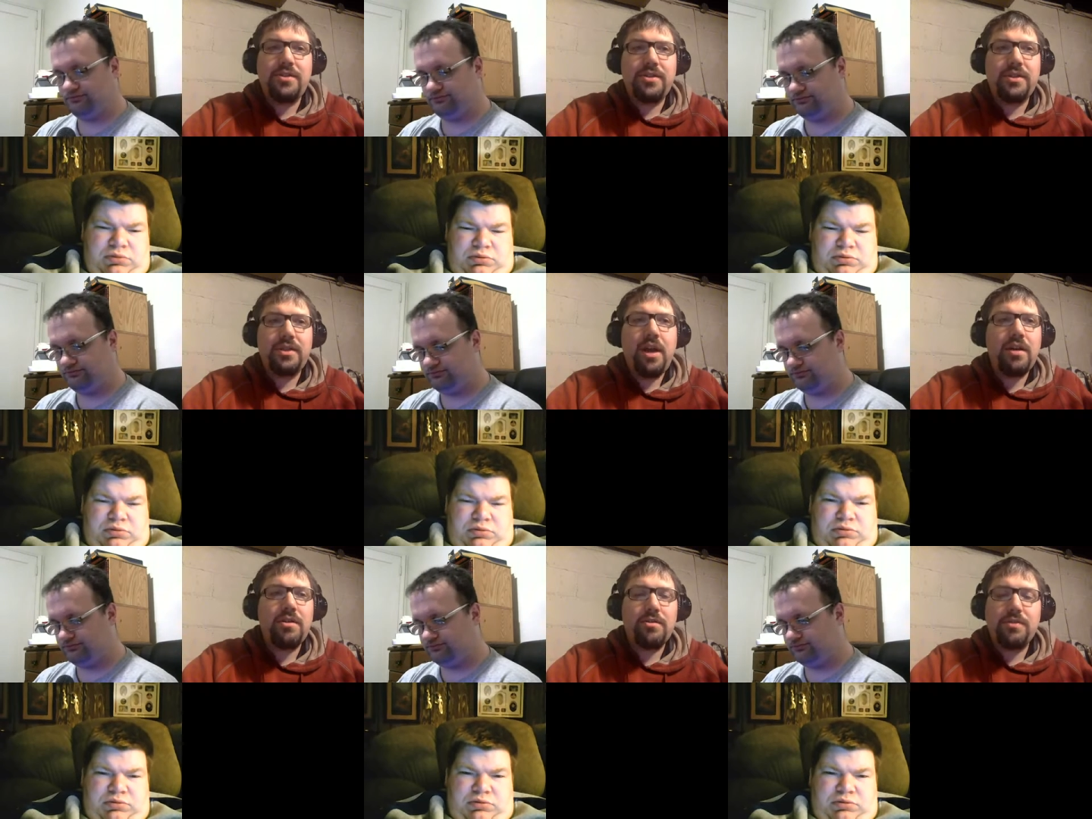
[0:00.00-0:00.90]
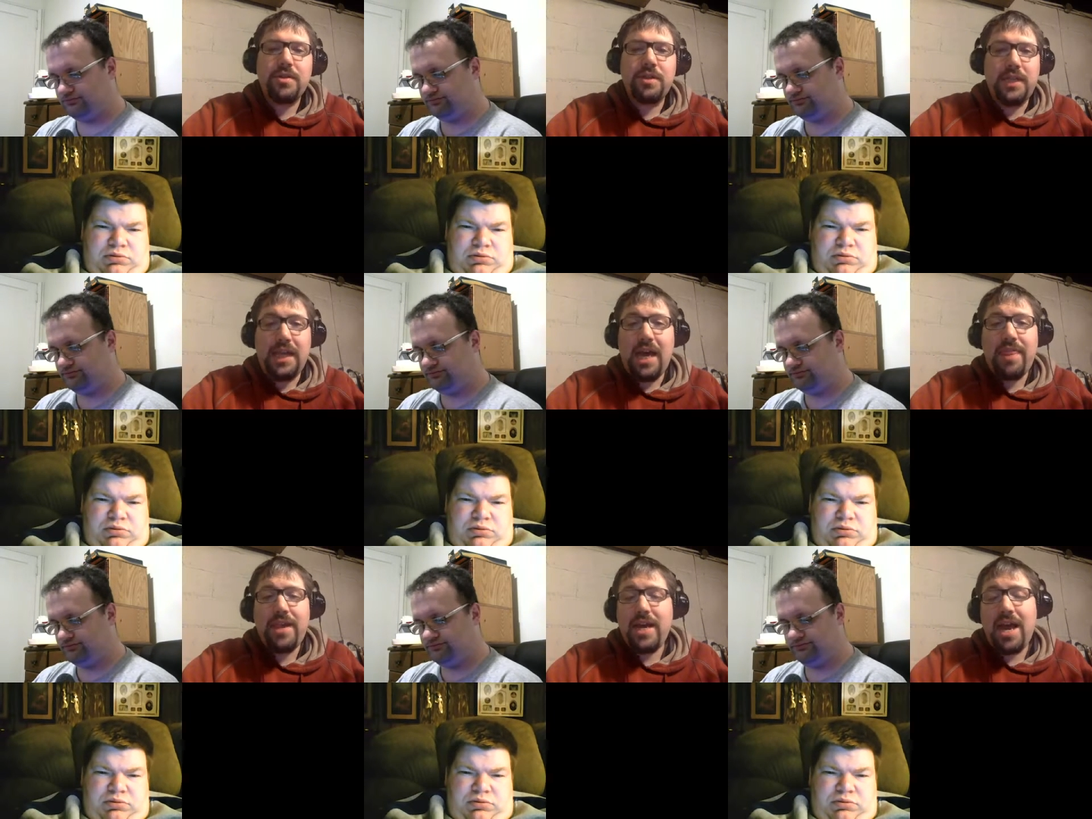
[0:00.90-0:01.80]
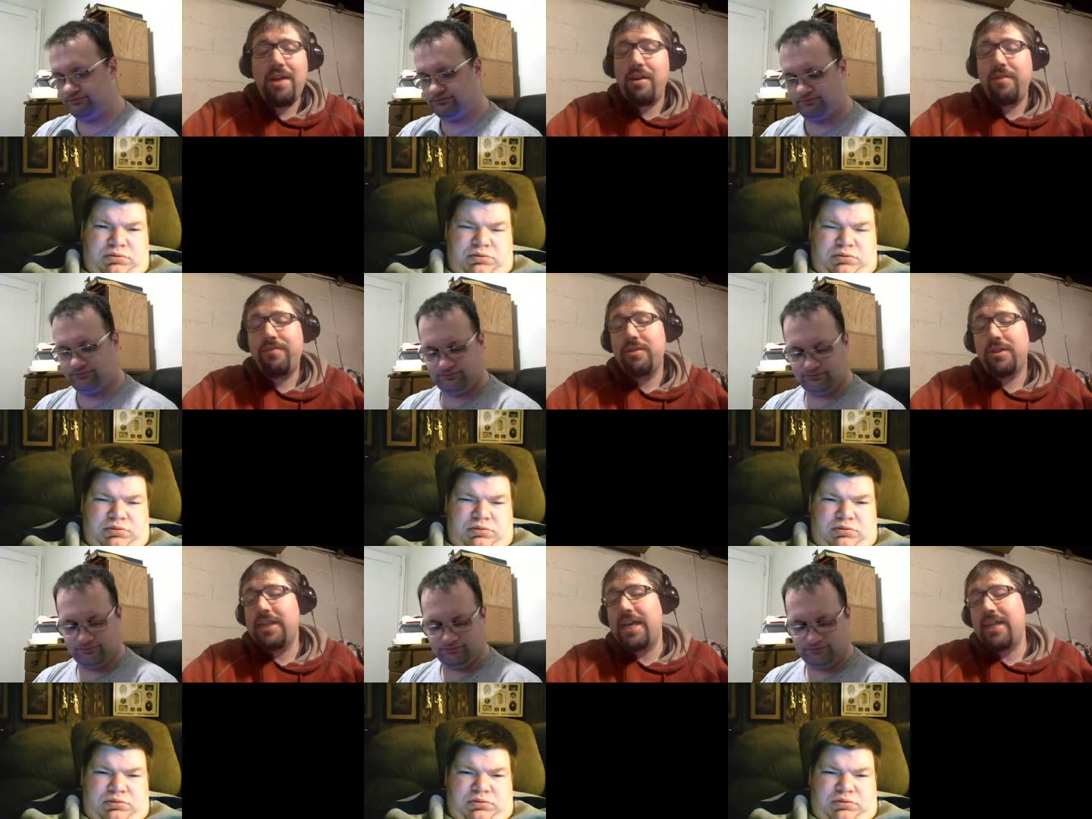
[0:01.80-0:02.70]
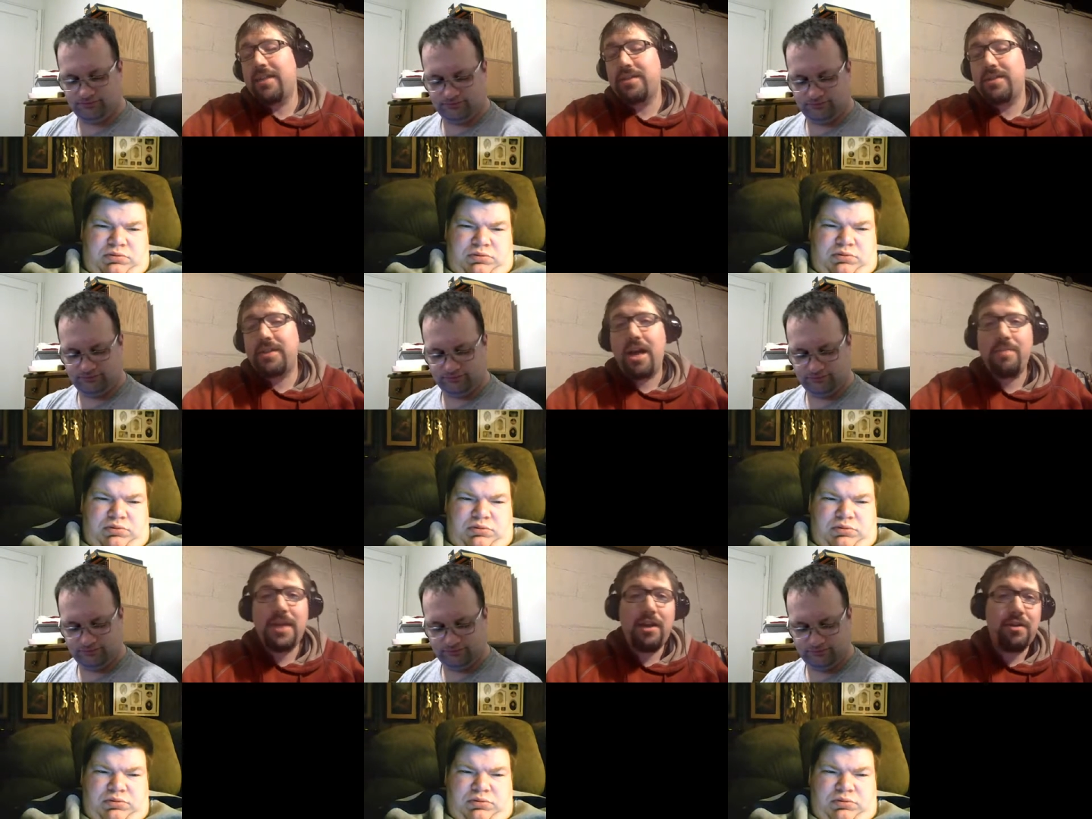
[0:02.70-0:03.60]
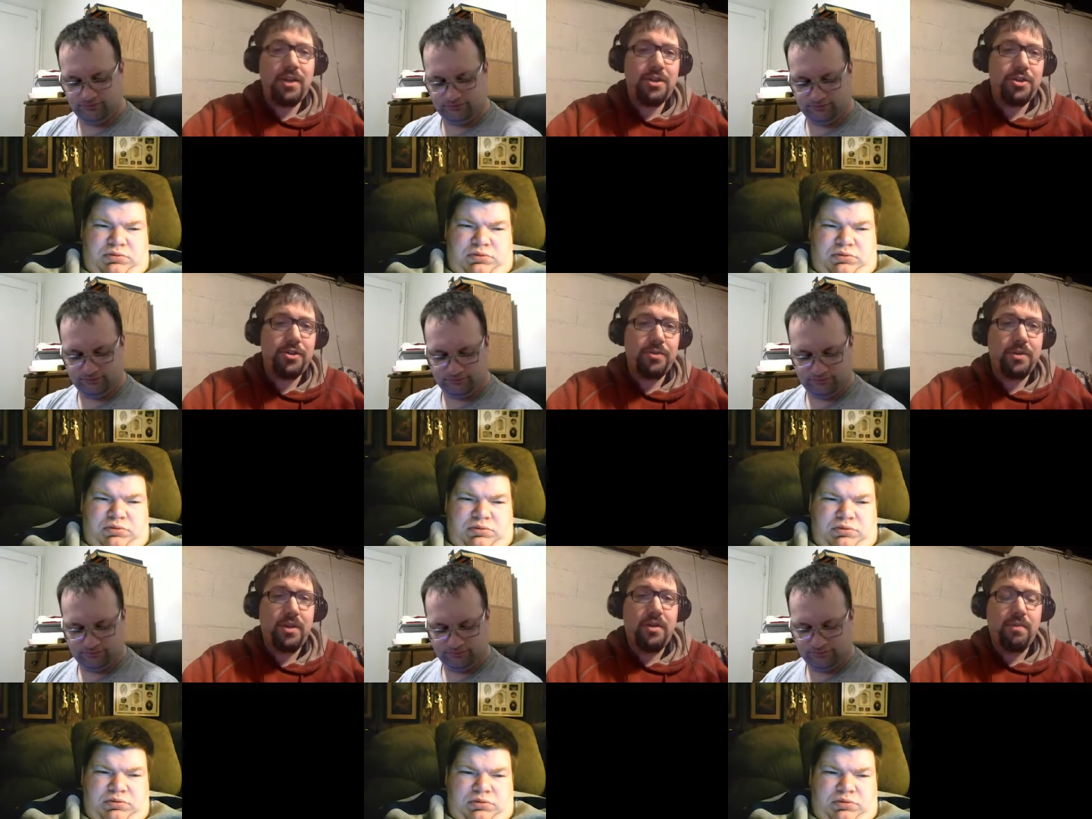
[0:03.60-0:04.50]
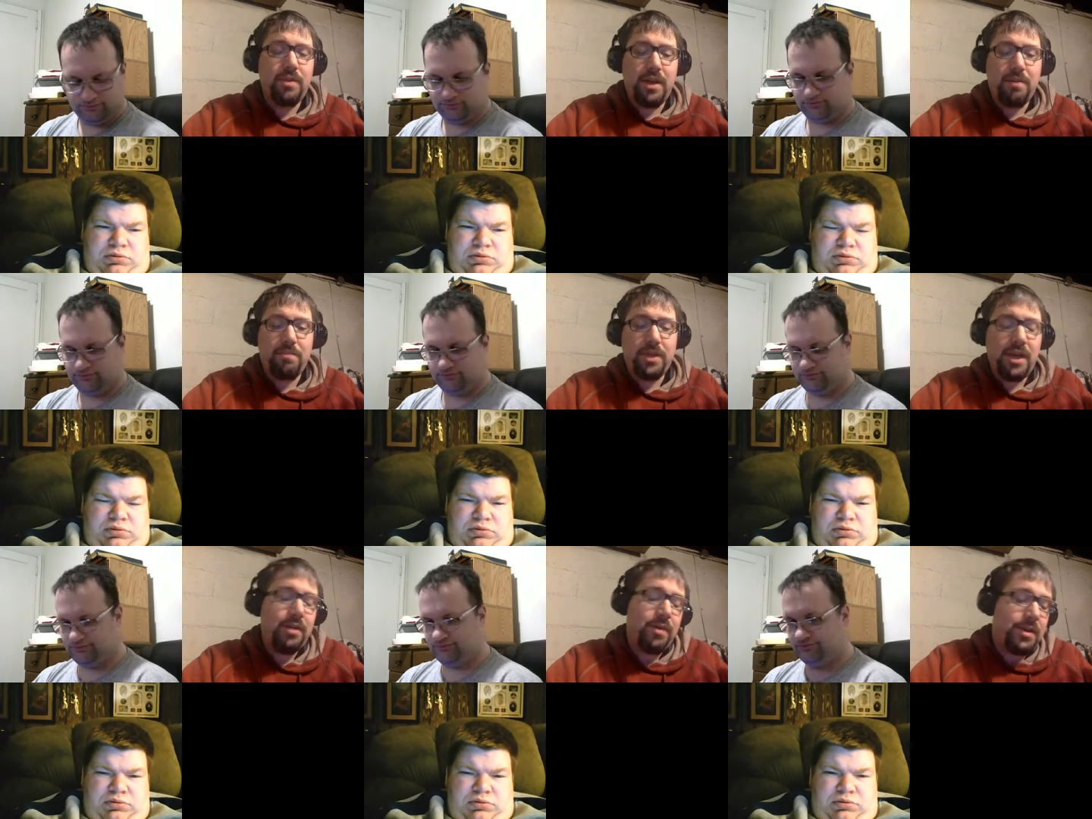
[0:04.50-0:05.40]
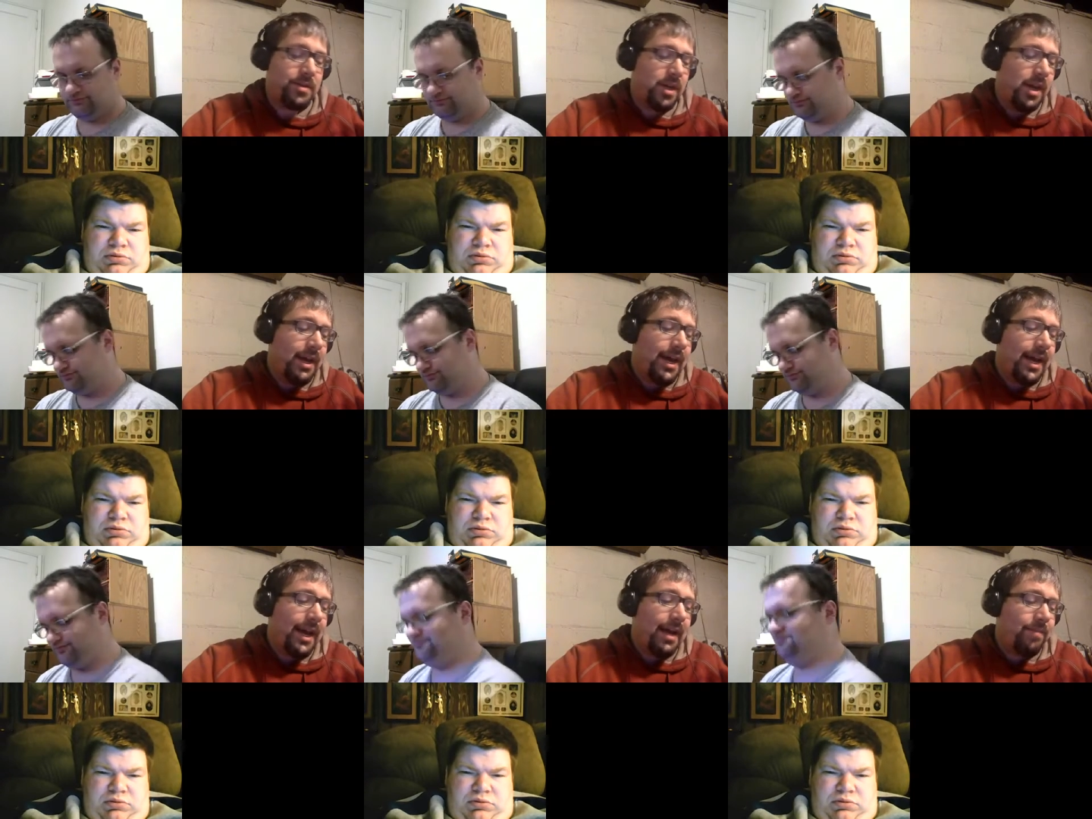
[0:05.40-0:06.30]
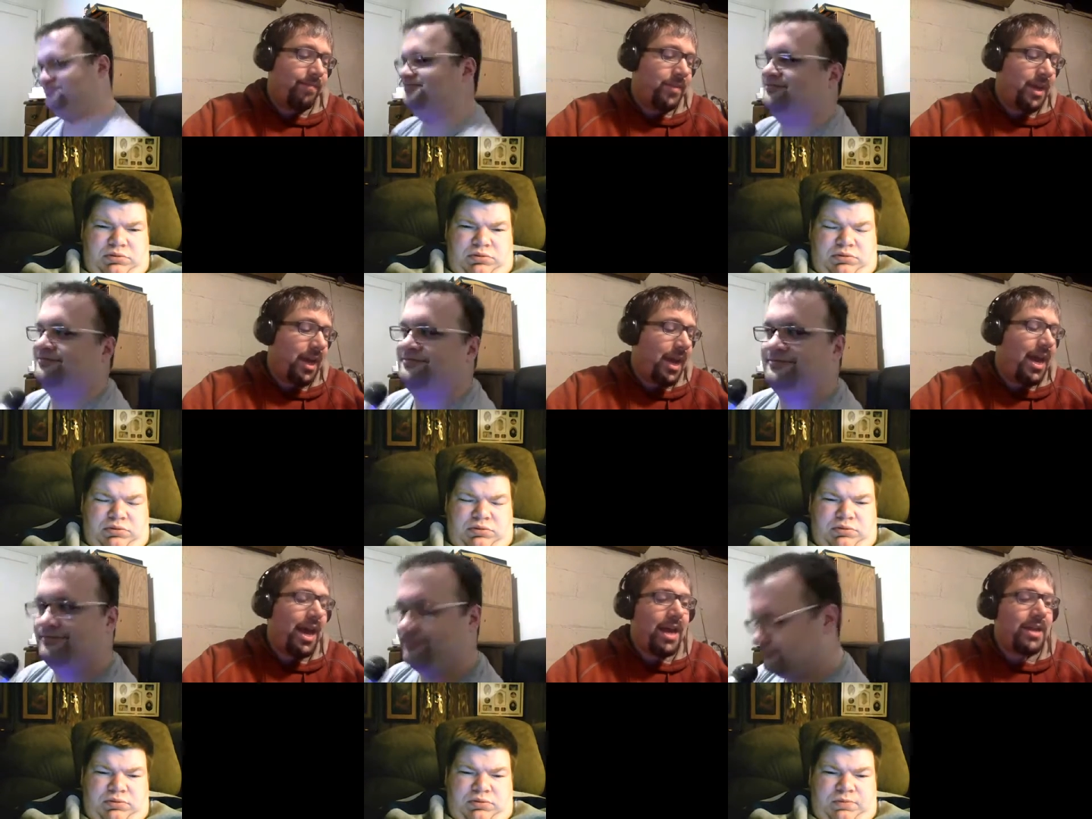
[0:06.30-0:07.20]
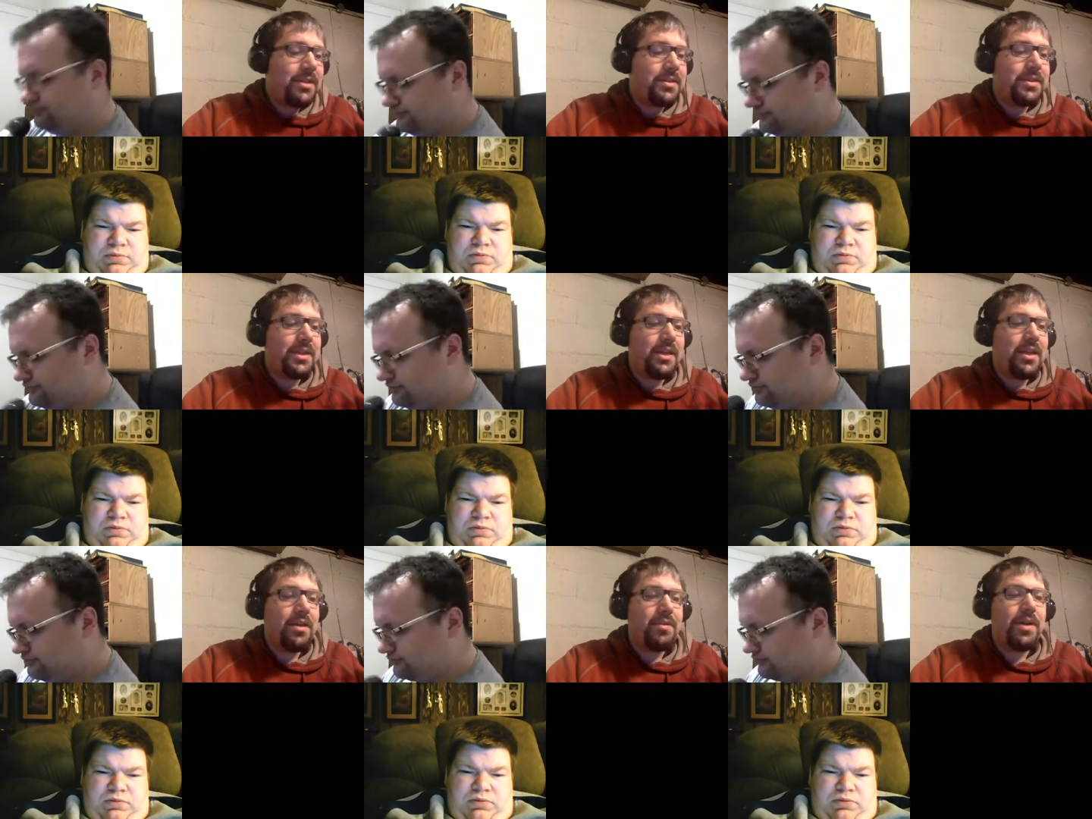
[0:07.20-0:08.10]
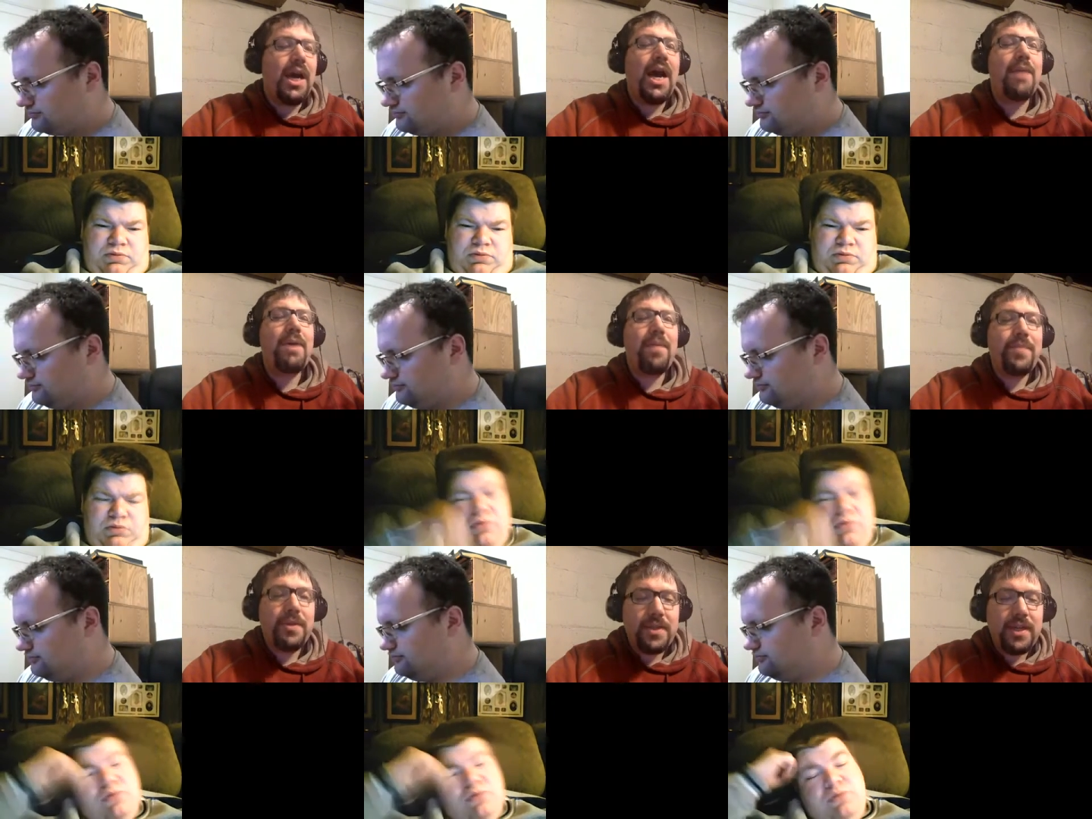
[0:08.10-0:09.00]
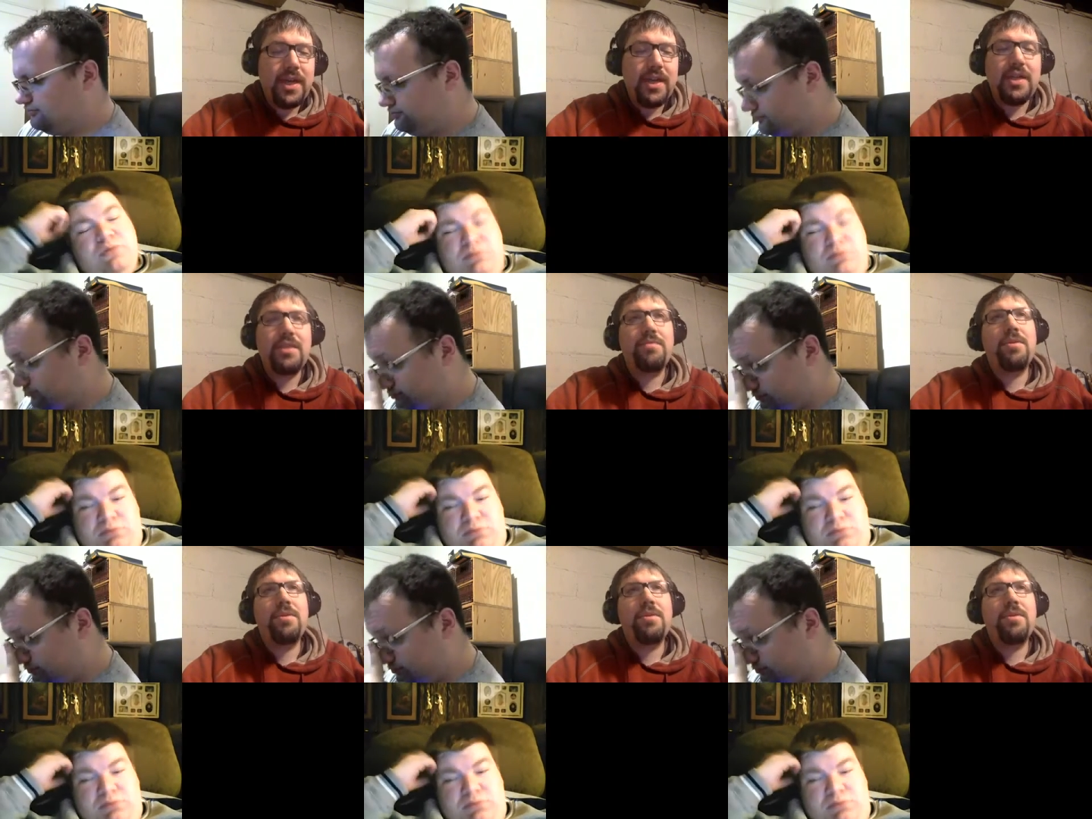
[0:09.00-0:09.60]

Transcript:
Speaker 1: just like yeah, girls wrestling. Like I think, unfortunately, I think this is a top down issue with them. But anyways, um, I, I, just you know I'm happy to see it. We're